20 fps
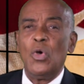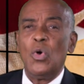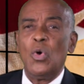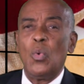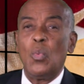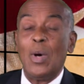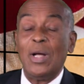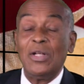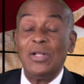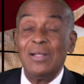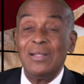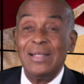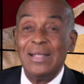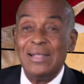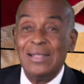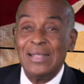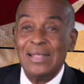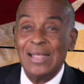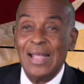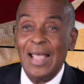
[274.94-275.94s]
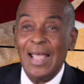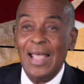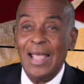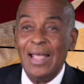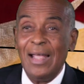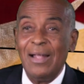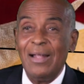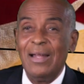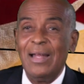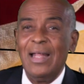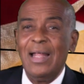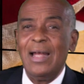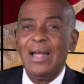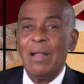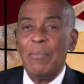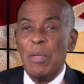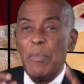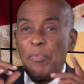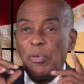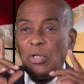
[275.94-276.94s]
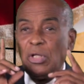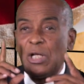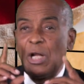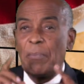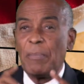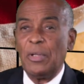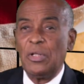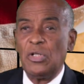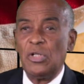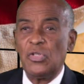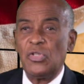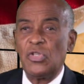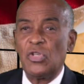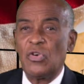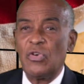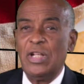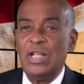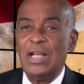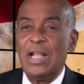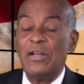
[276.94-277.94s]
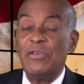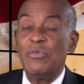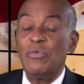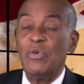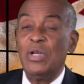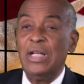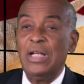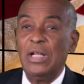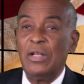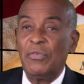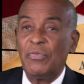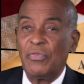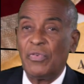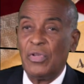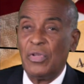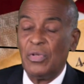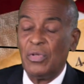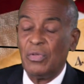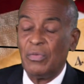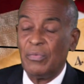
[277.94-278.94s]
What does it say? Let me put it up on your screen and read it for you.